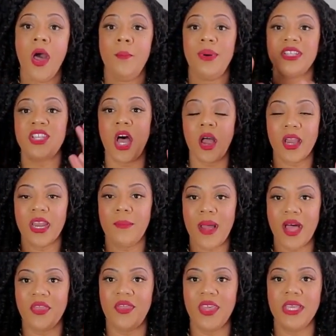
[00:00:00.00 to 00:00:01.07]
But talking
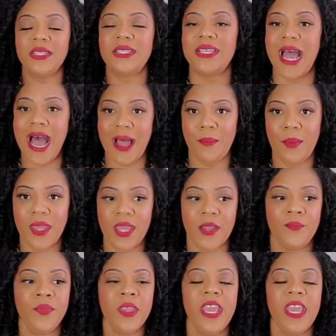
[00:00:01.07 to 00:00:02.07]
about this topic,